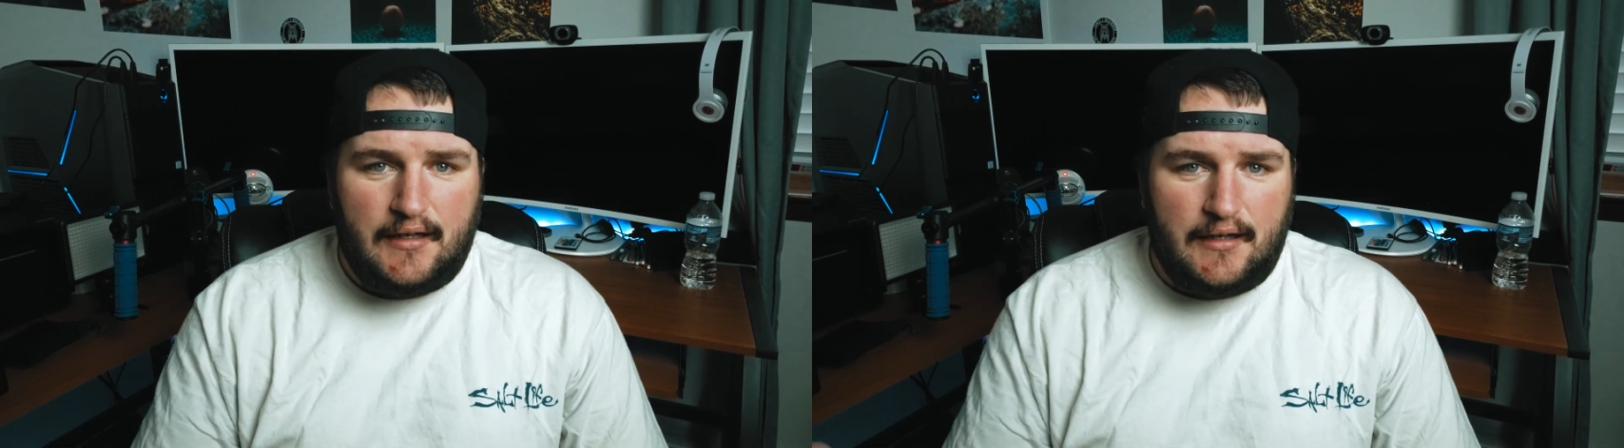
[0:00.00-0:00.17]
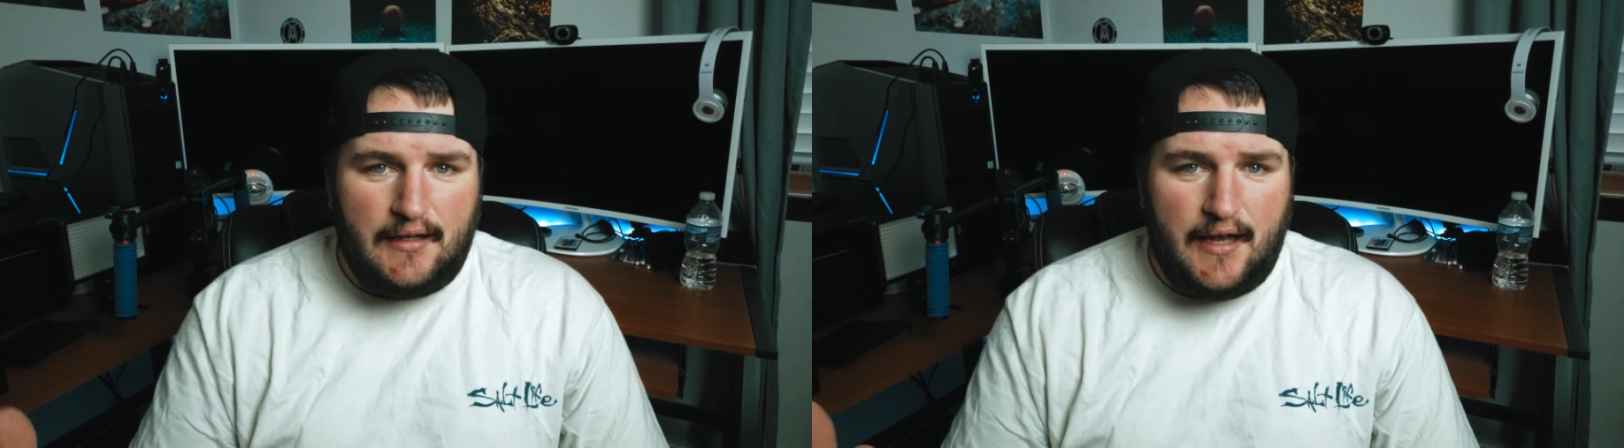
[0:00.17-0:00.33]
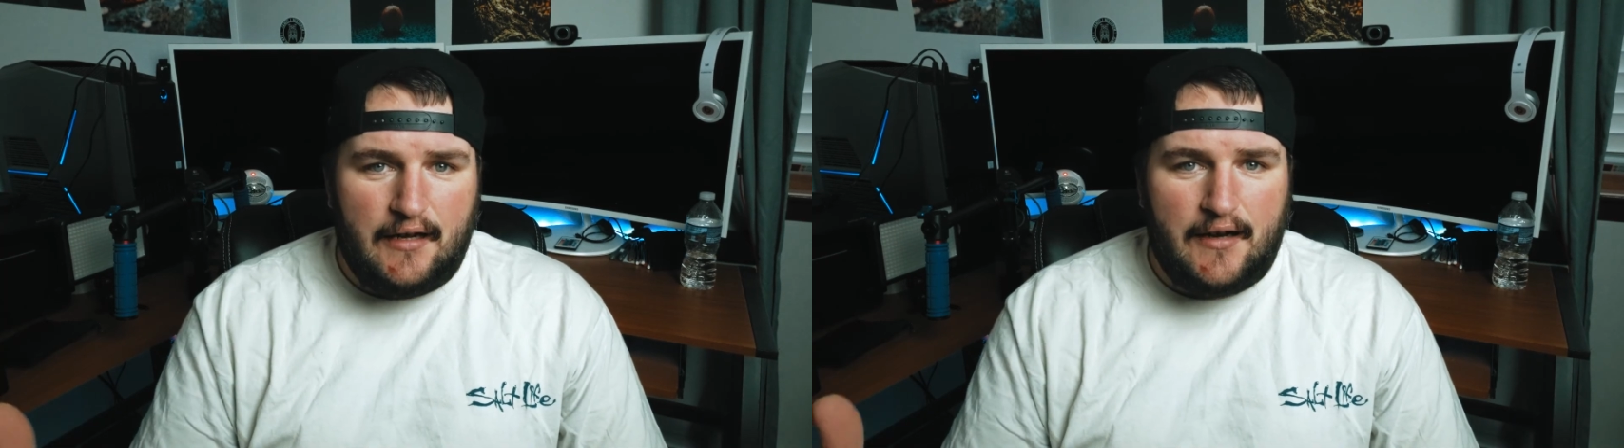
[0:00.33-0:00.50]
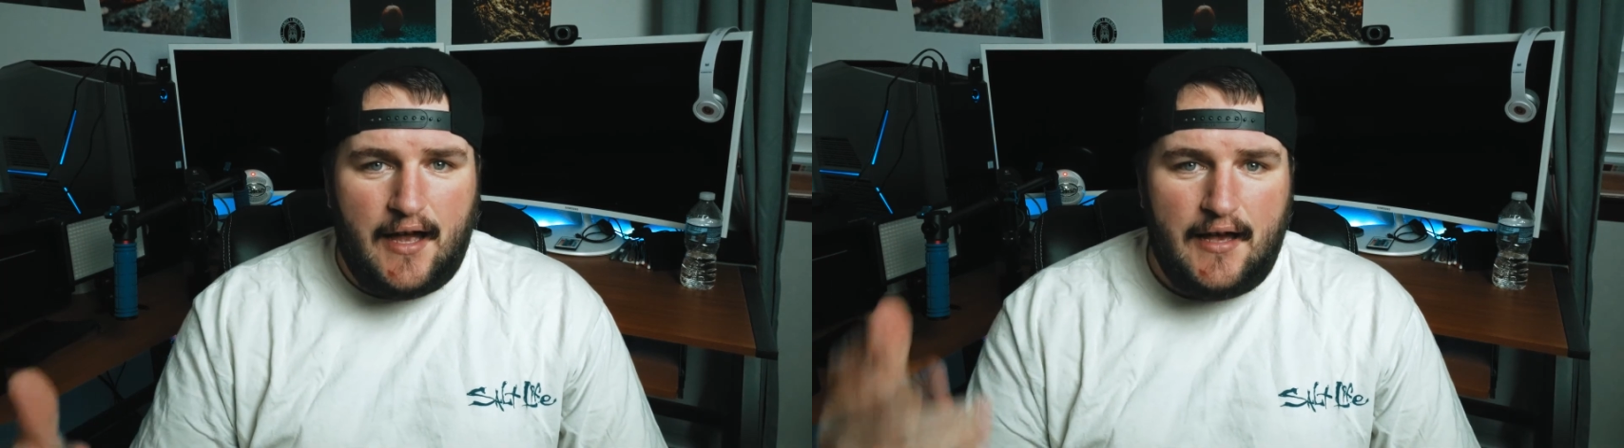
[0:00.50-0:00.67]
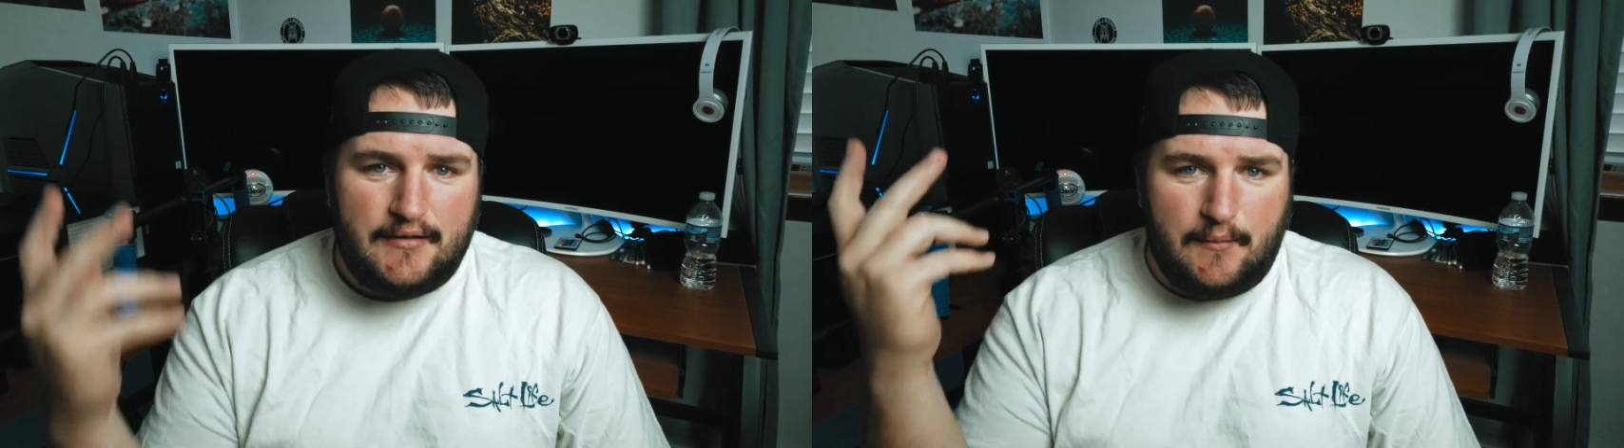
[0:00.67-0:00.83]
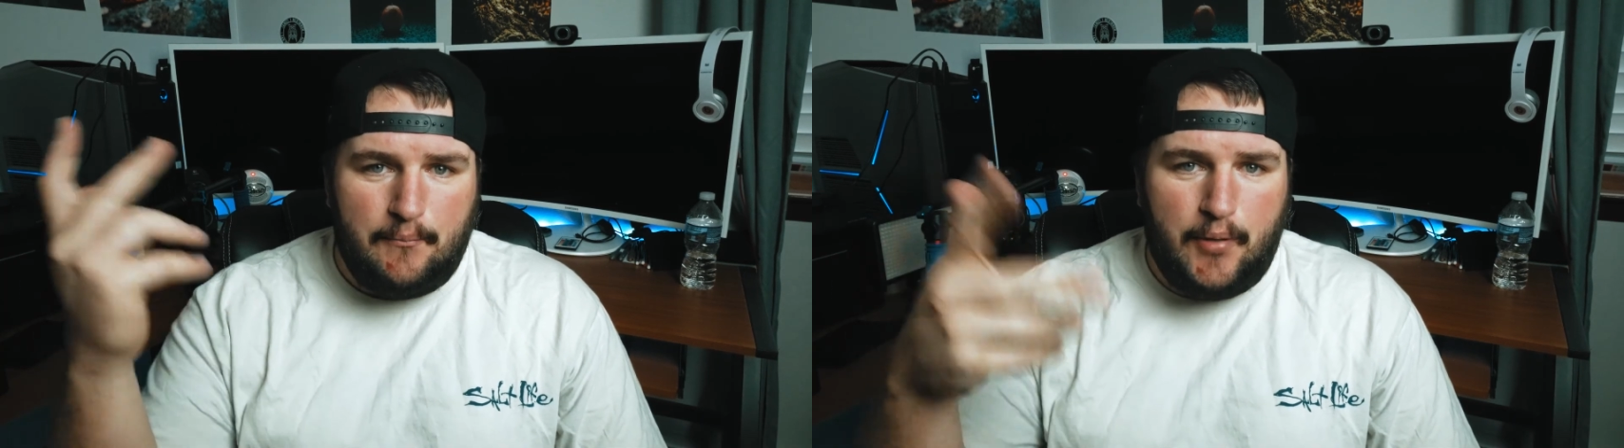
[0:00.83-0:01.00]
Later,
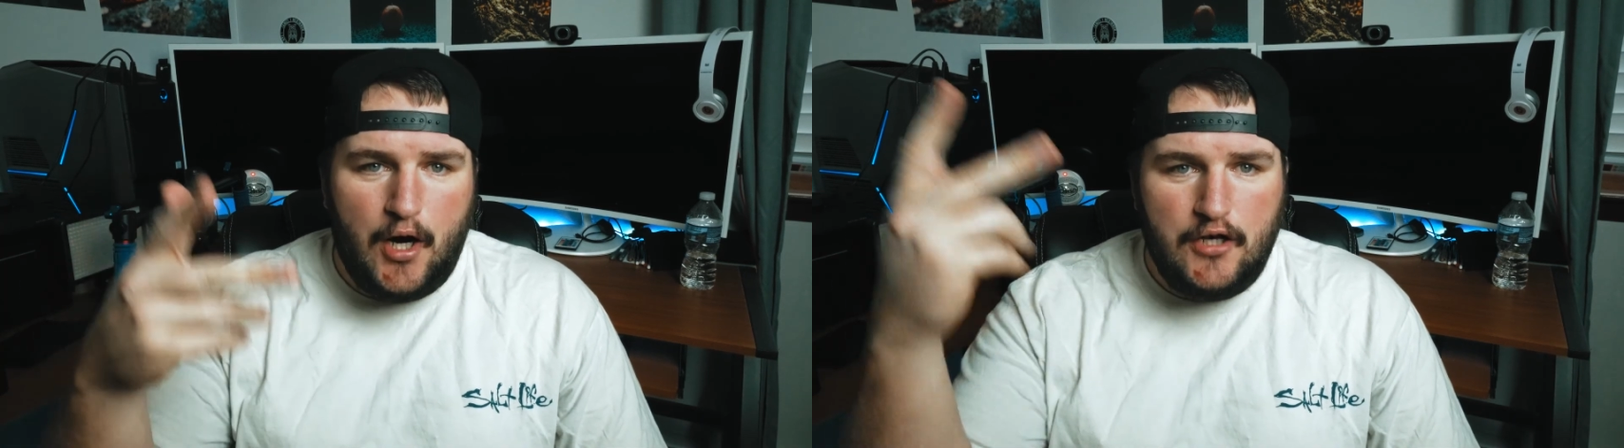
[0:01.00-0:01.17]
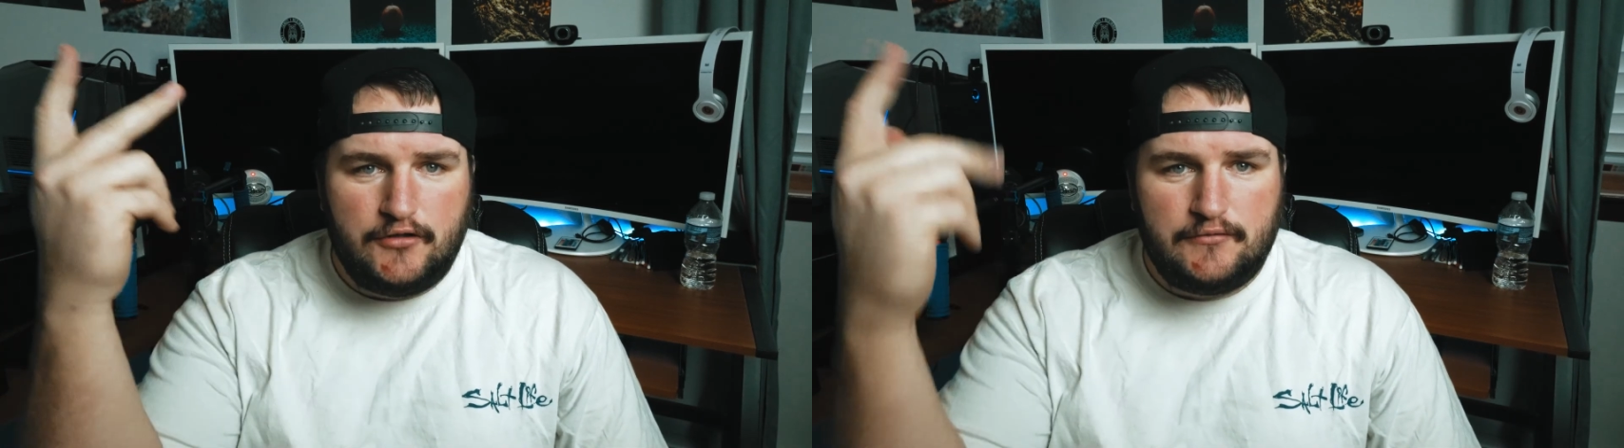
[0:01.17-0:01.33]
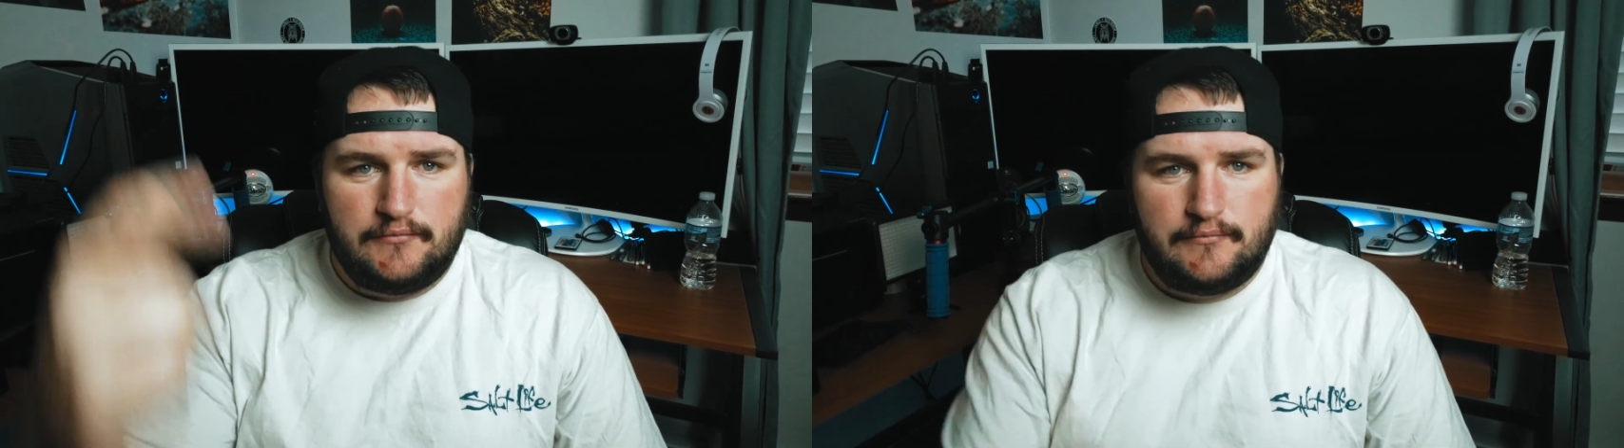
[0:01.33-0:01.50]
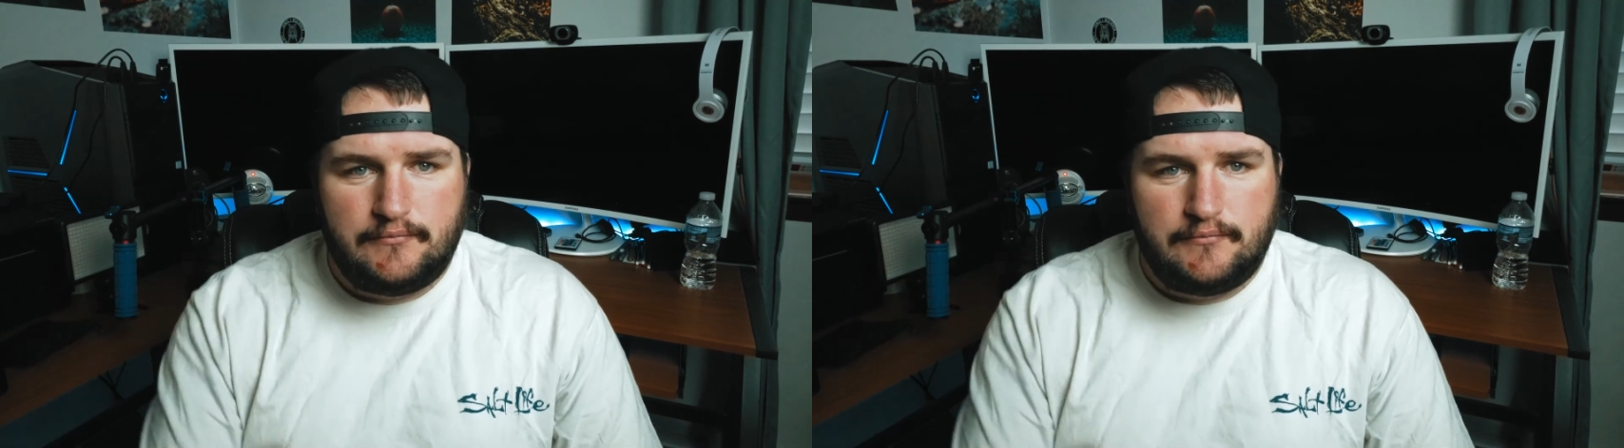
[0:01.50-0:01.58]
guys. Peace.